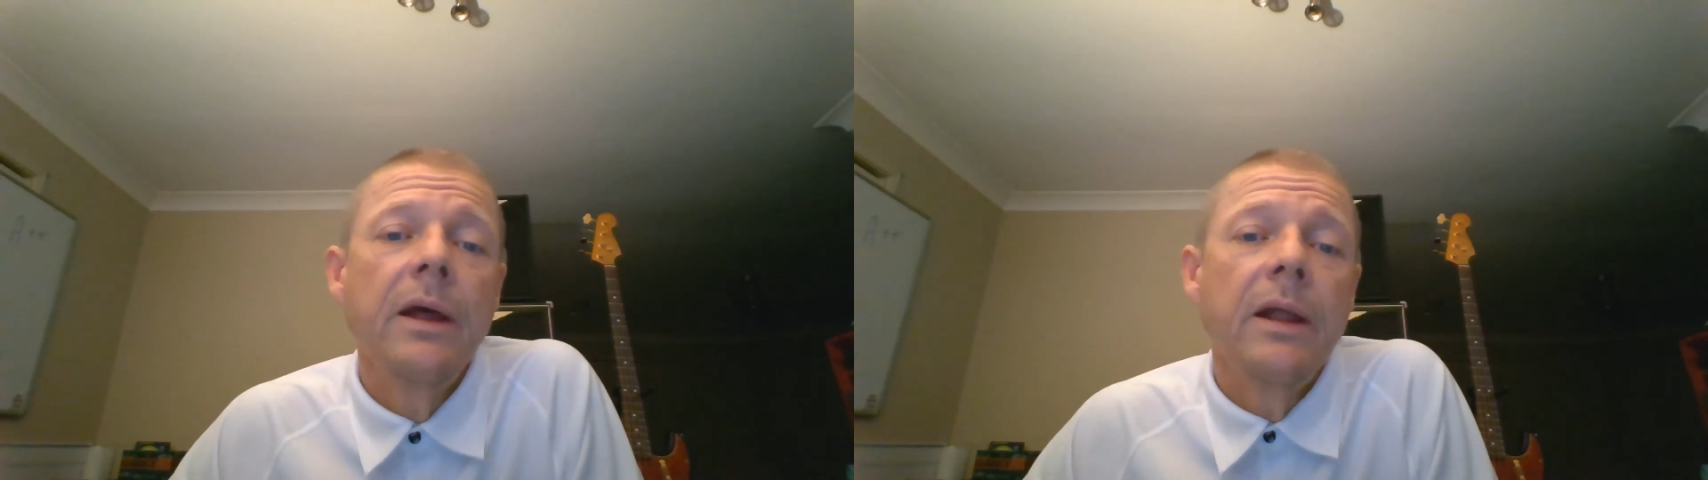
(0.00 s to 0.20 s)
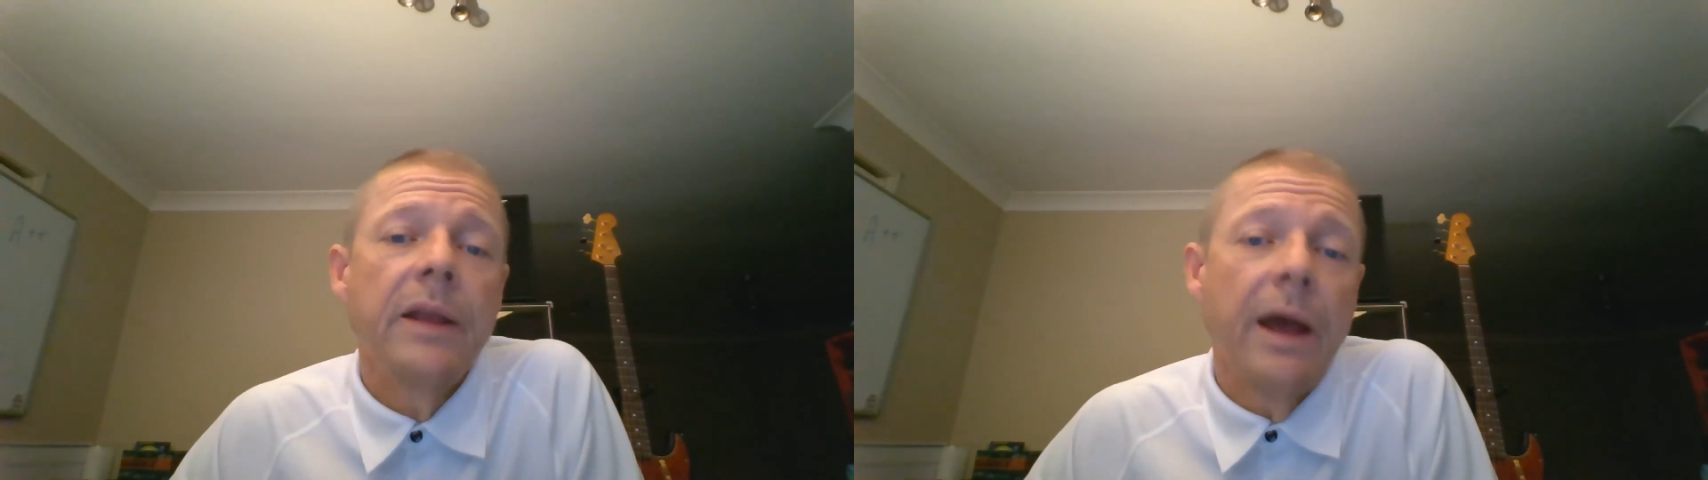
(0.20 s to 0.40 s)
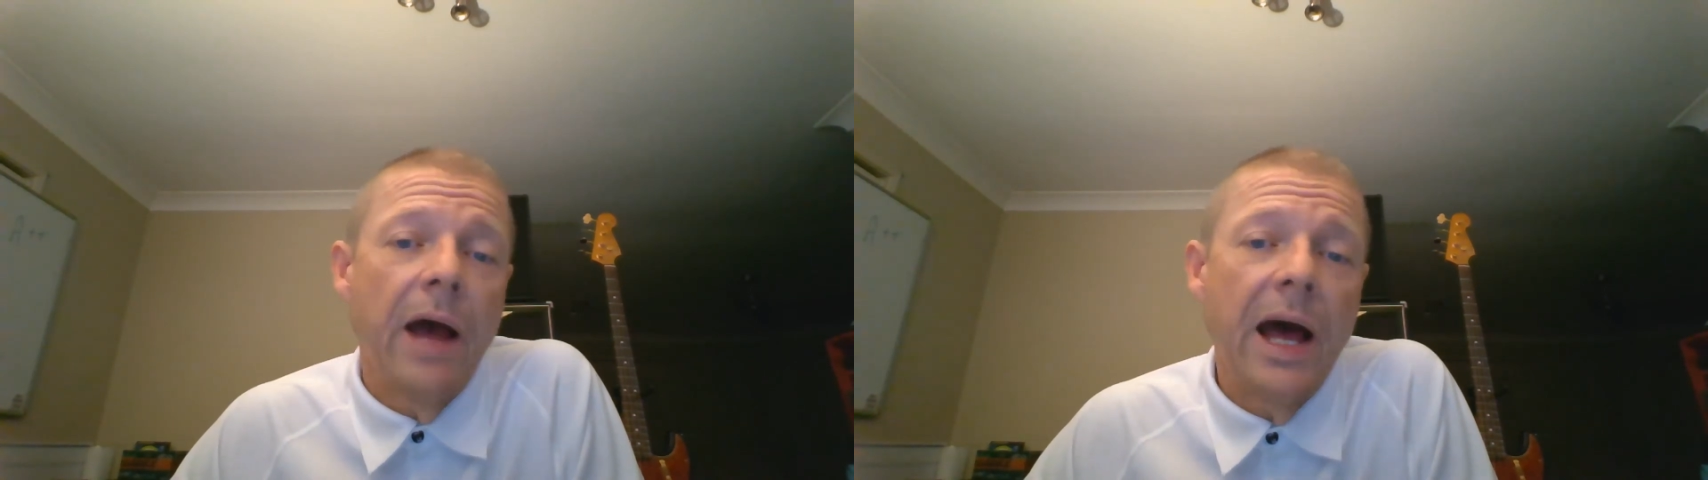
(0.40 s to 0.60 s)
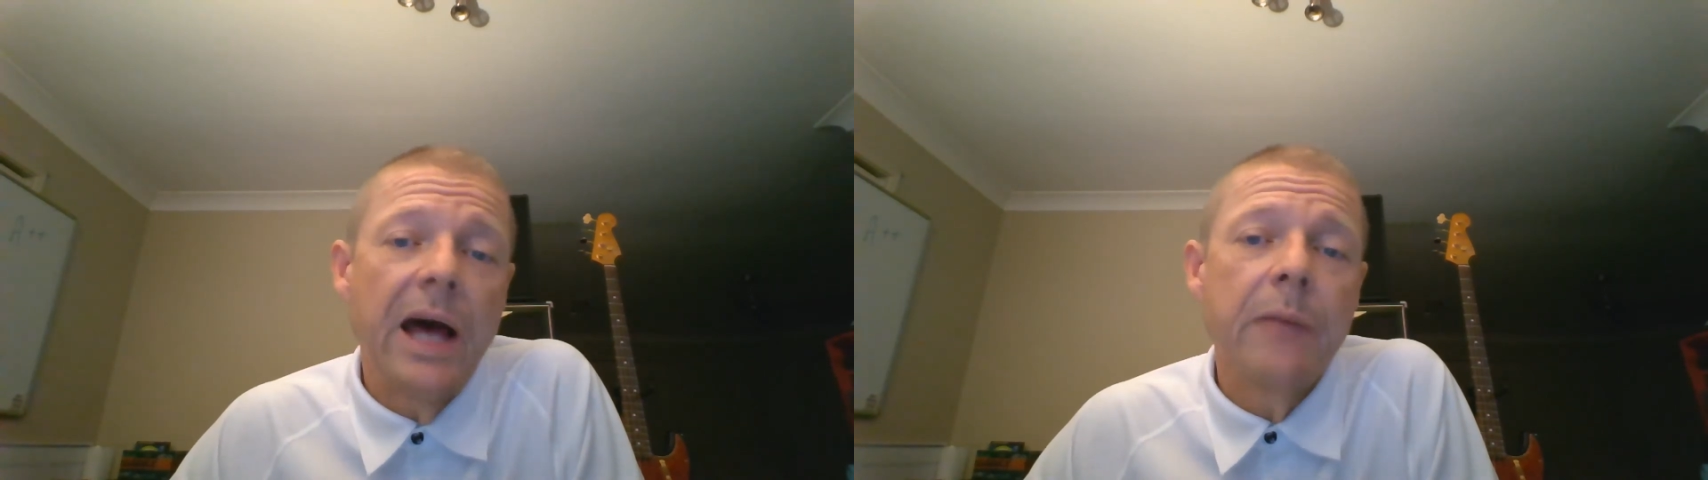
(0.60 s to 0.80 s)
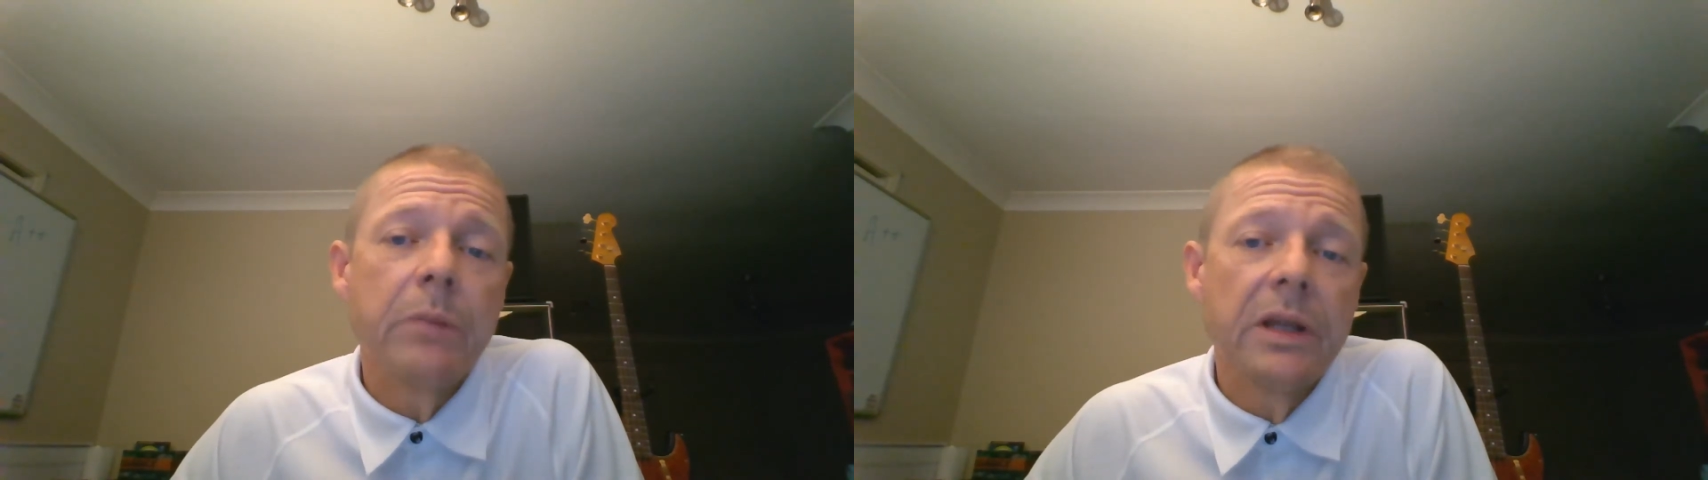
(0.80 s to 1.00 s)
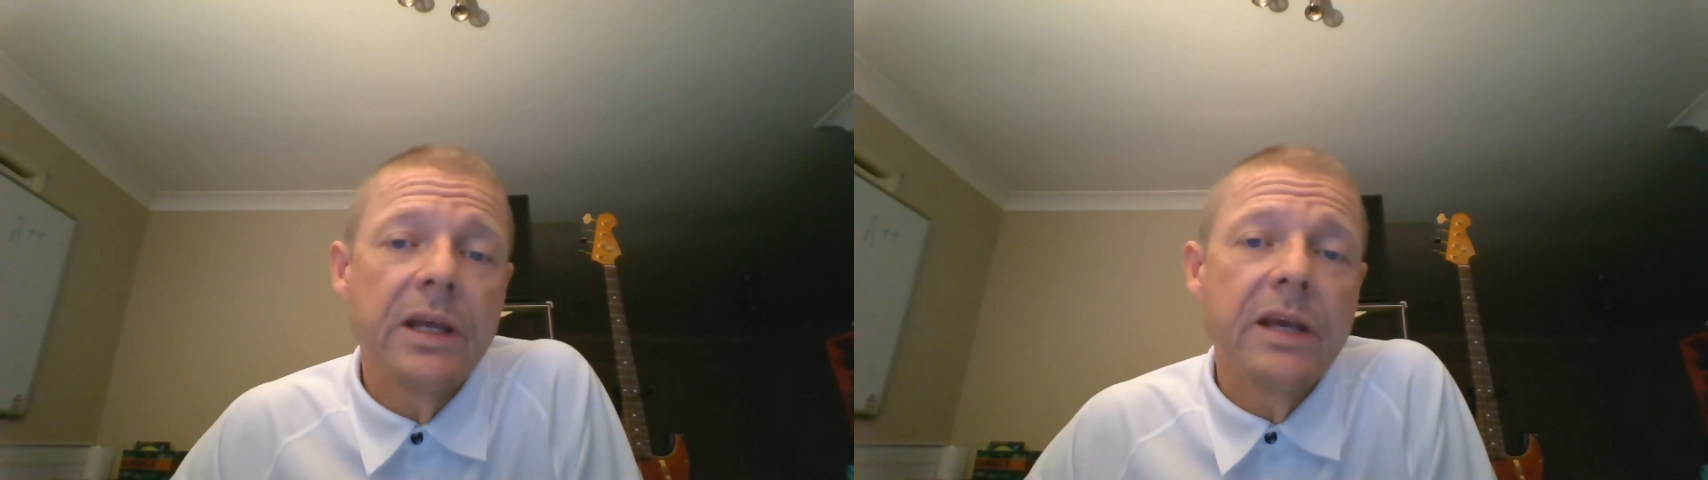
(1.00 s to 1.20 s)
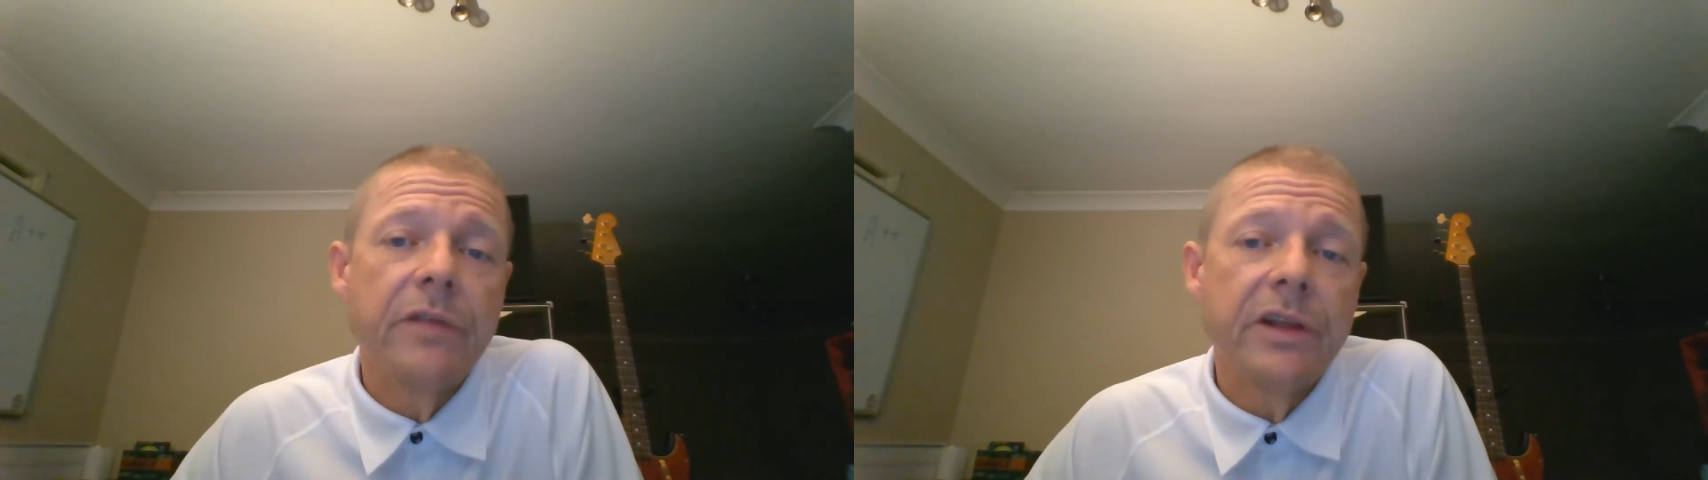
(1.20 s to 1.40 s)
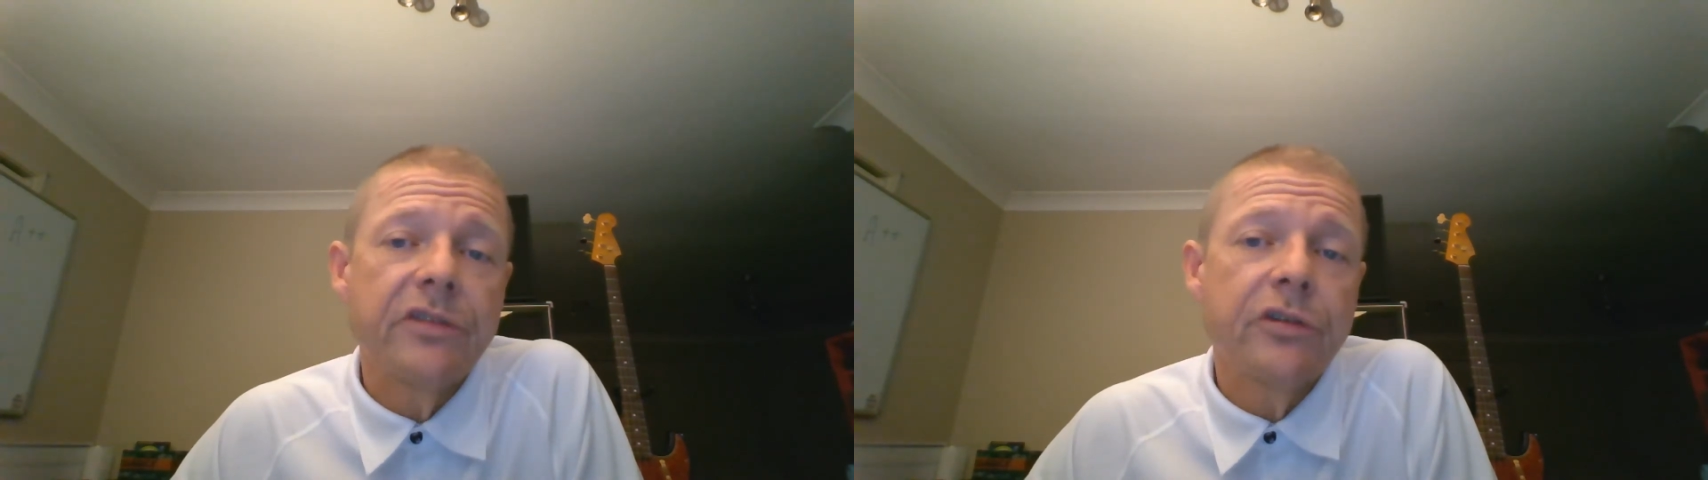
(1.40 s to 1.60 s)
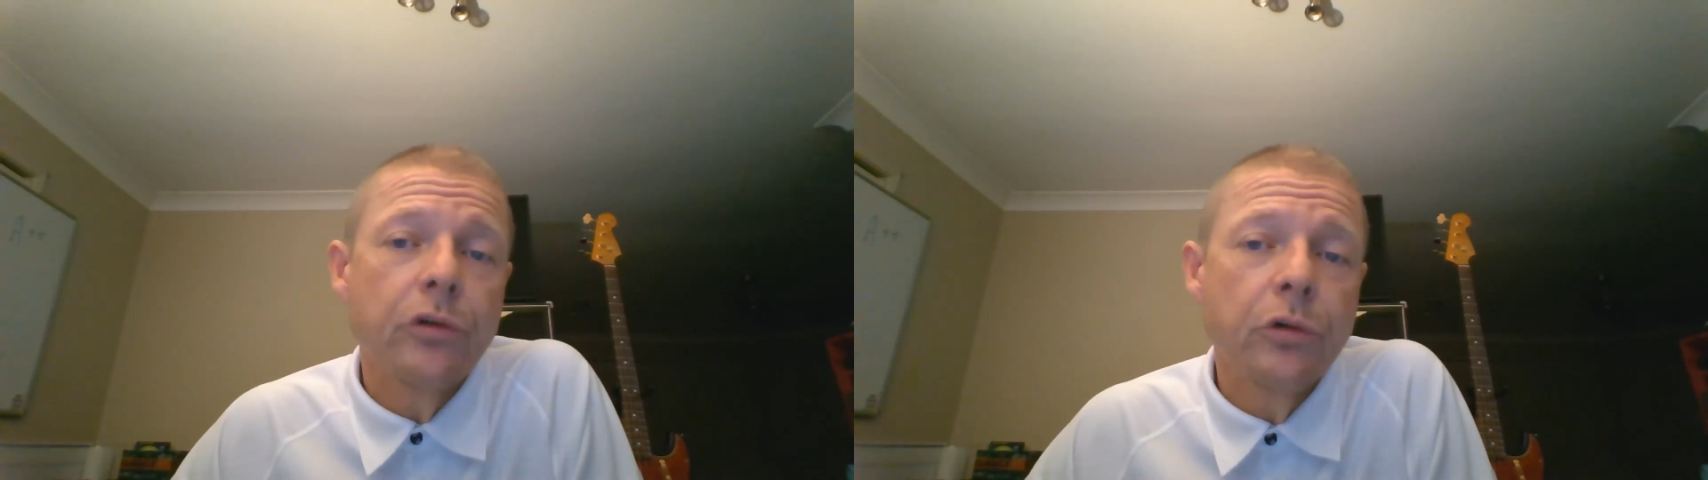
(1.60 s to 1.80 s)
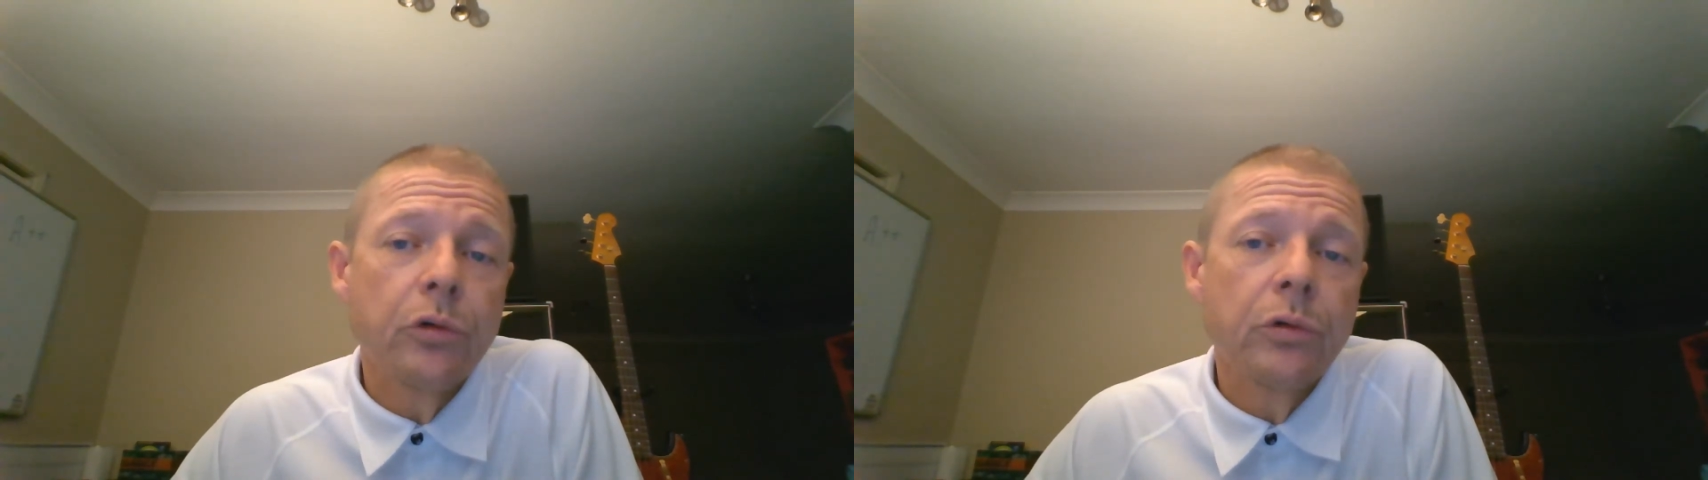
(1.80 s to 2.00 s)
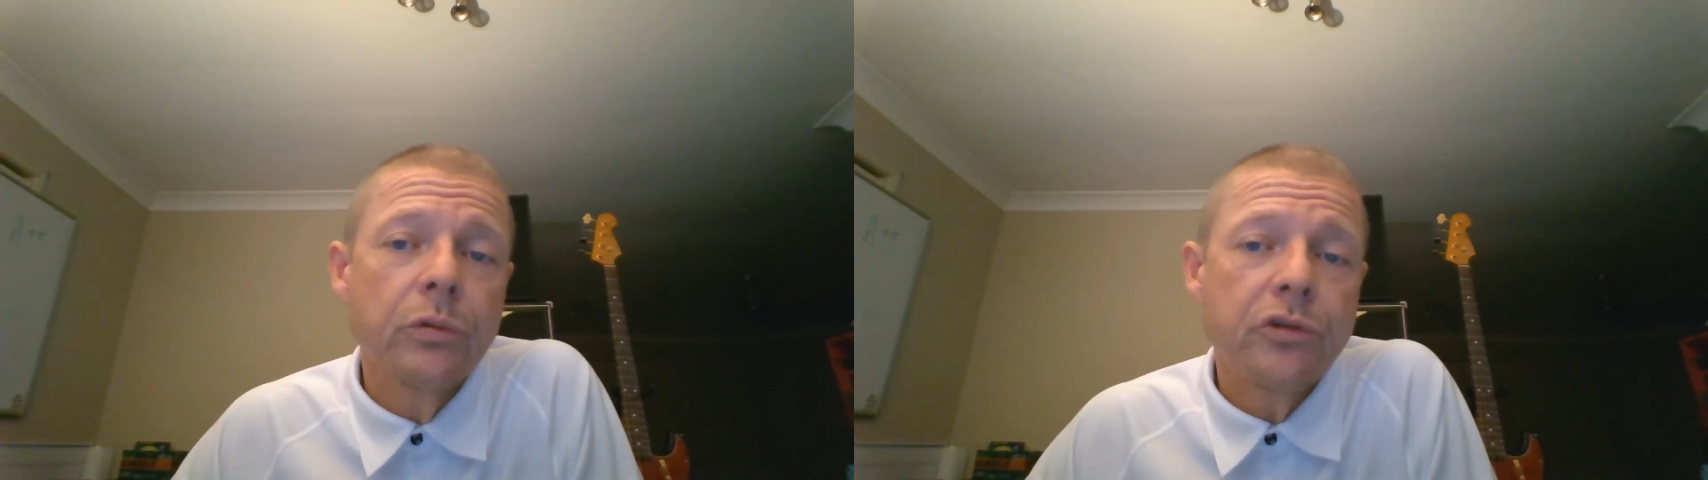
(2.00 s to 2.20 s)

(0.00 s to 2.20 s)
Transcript: Now, Hahn believed that school